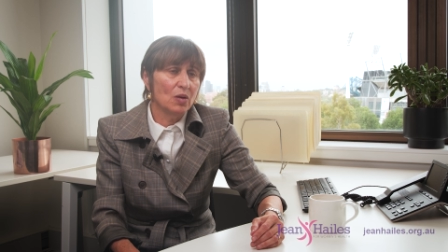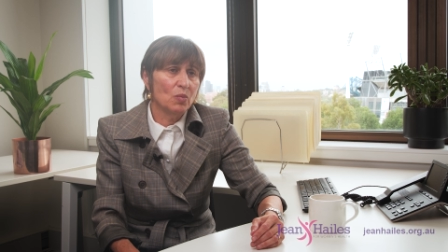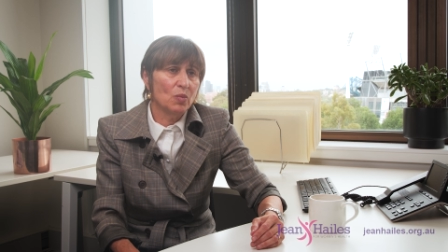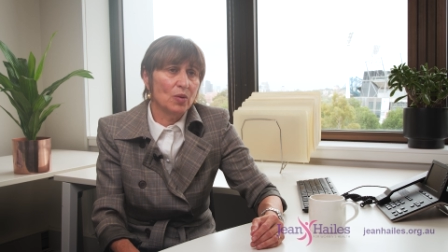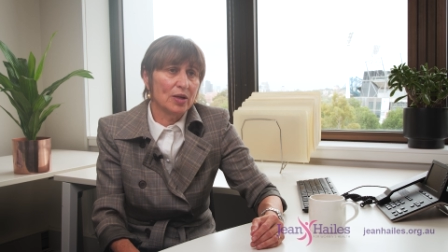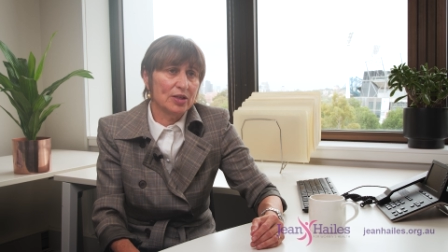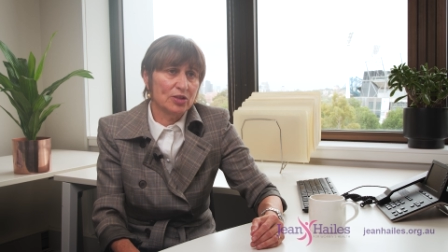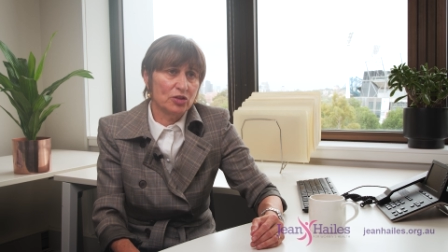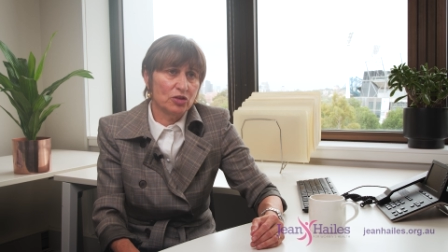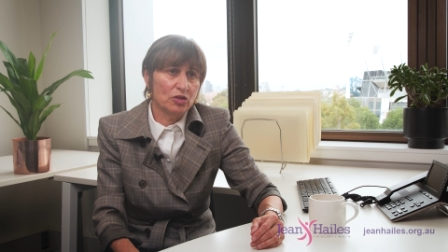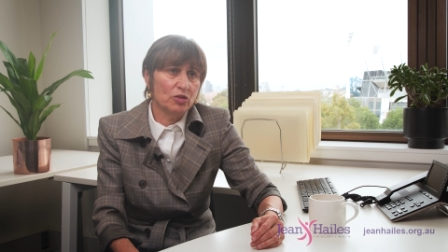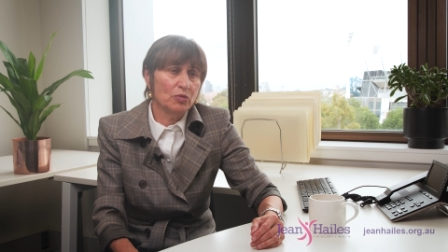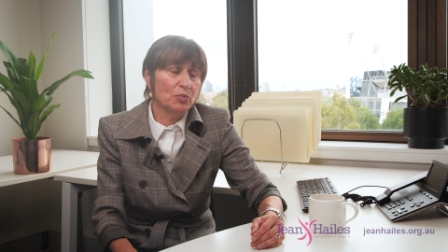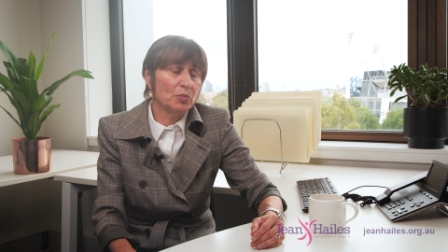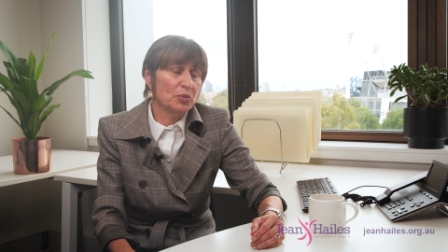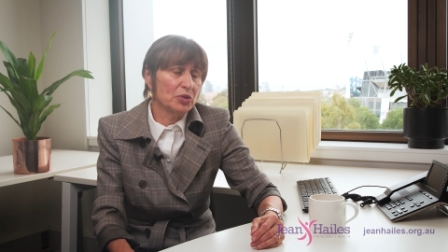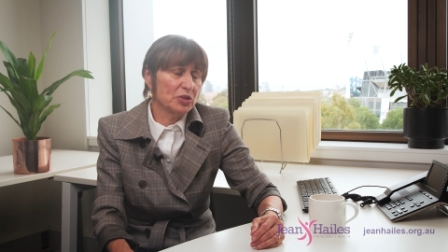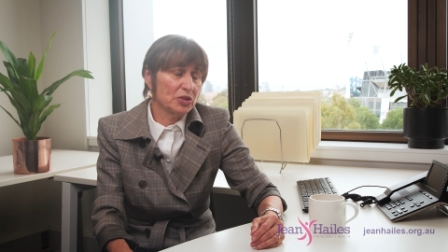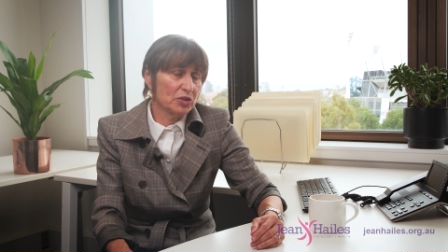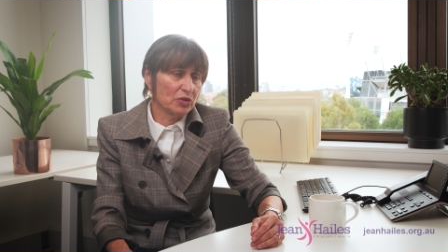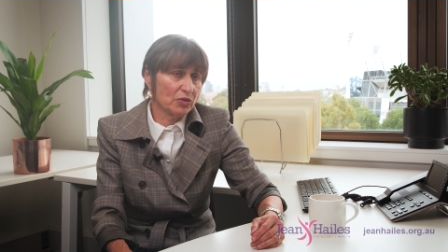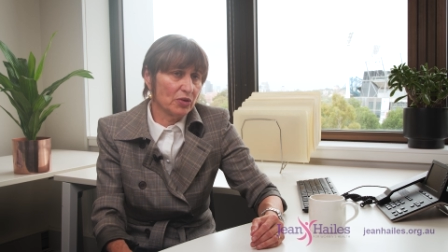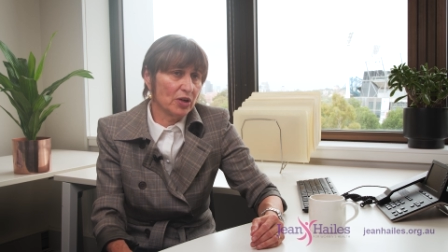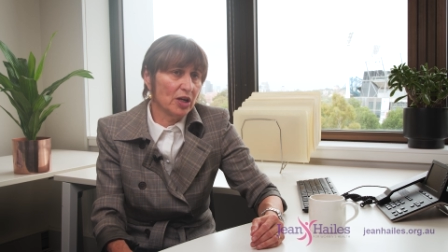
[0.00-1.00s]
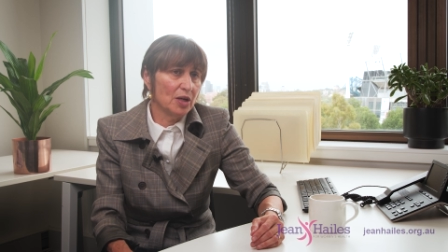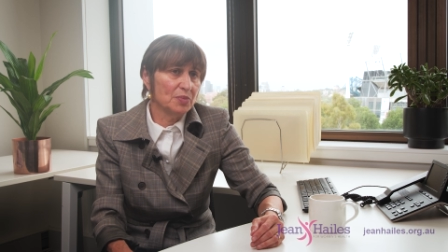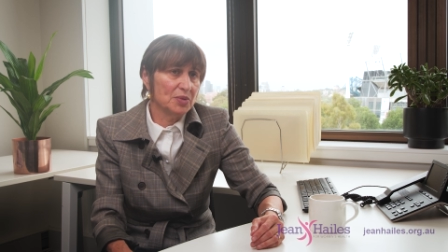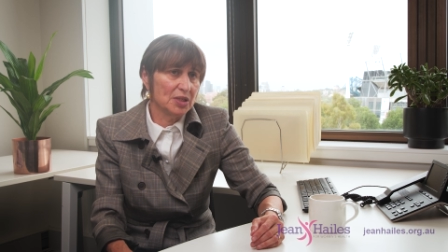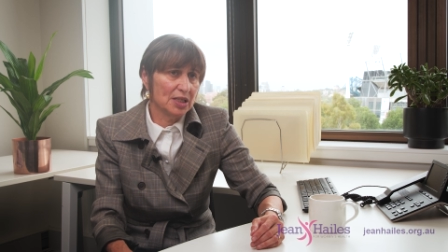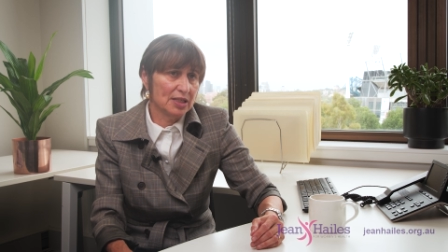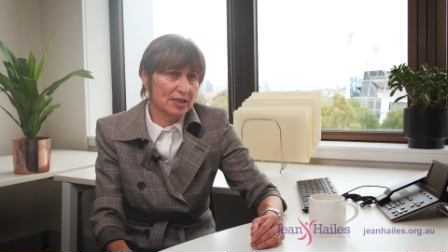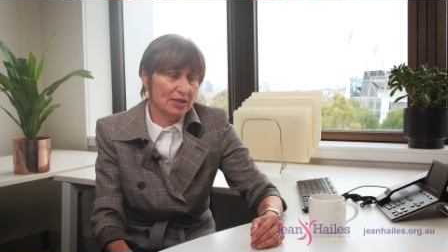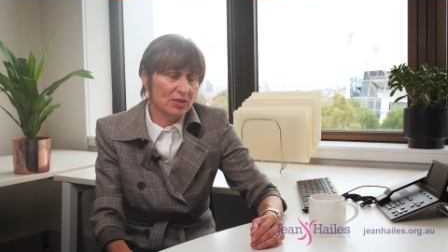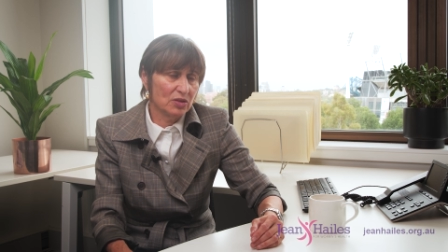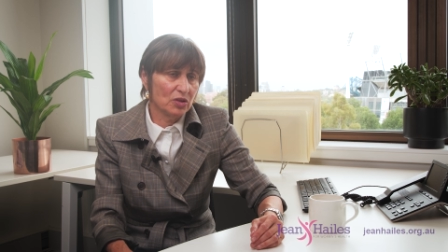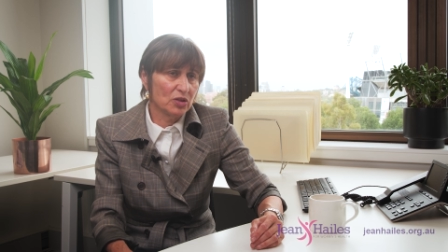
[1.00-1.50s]
once you've prescribed
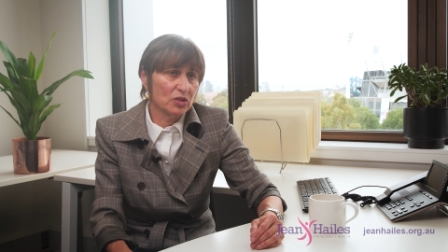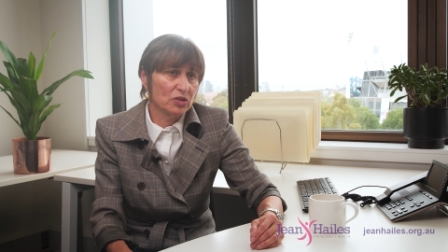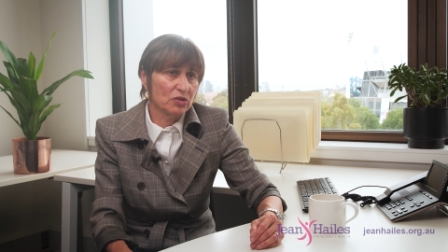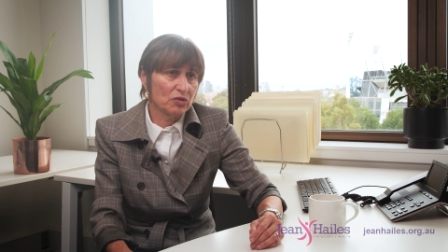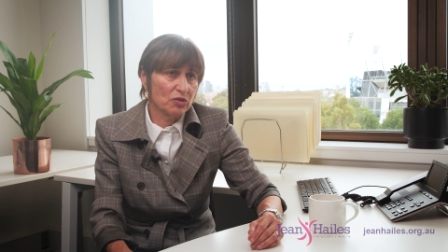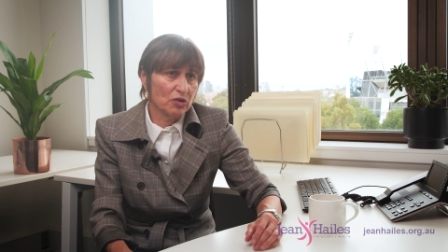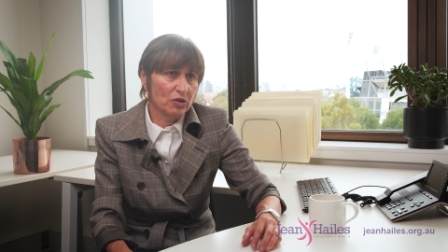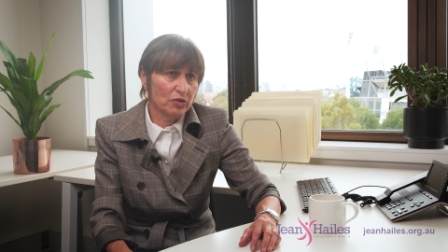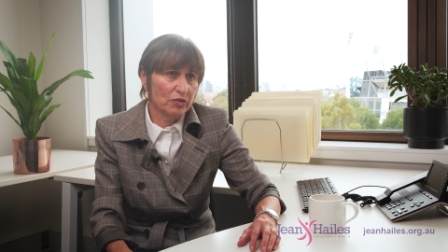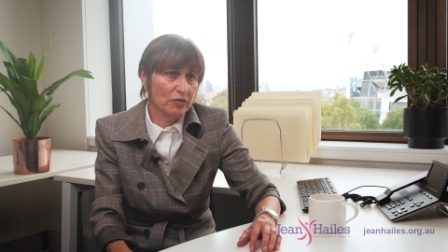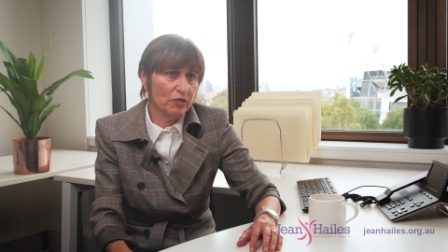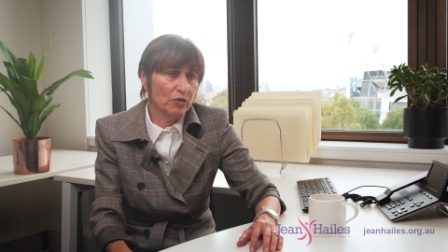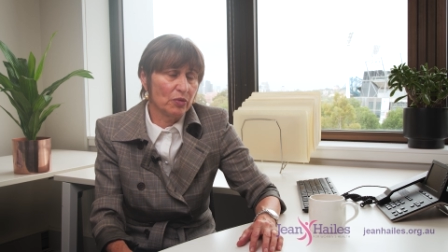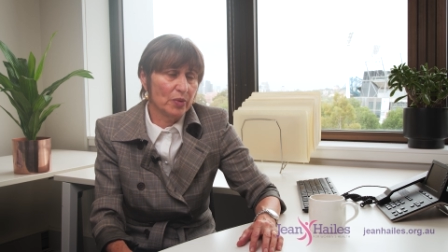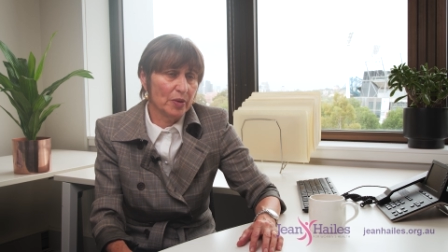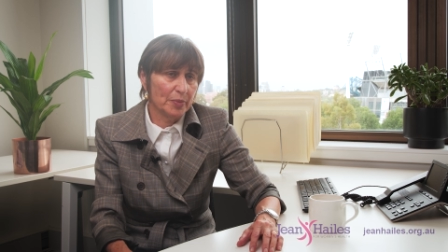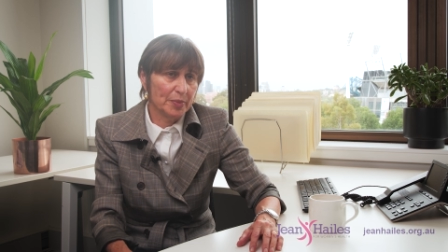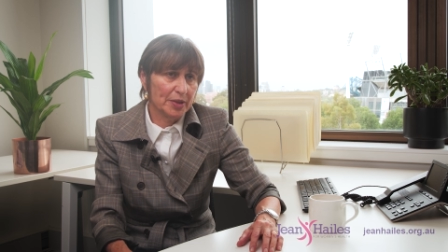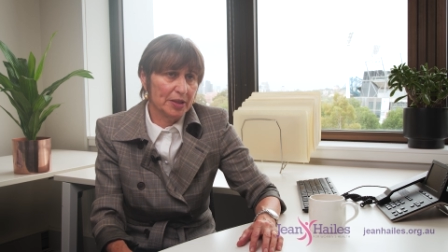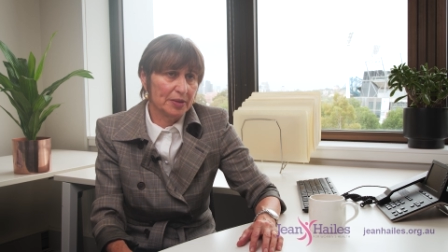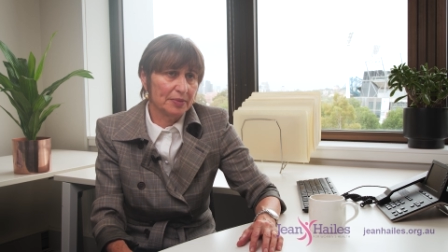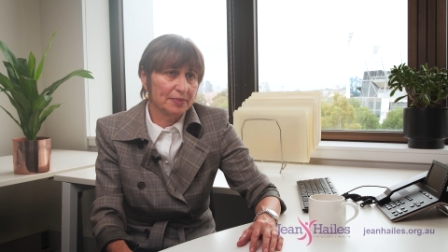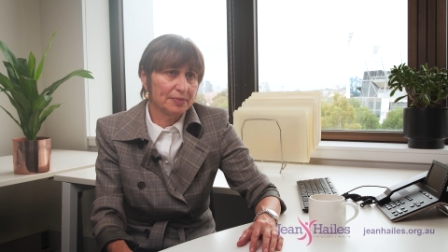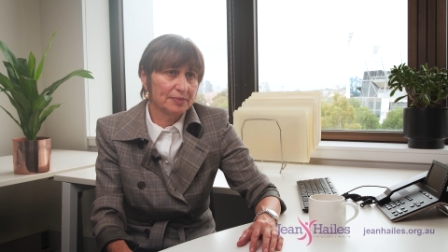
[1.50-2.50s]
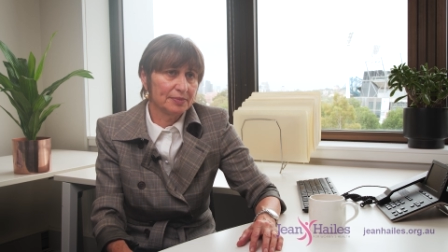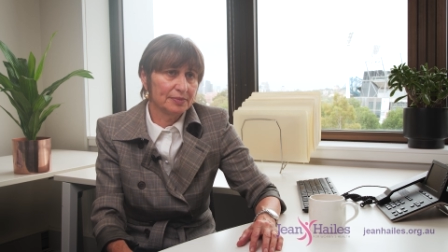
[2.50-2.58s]
testosterone for women.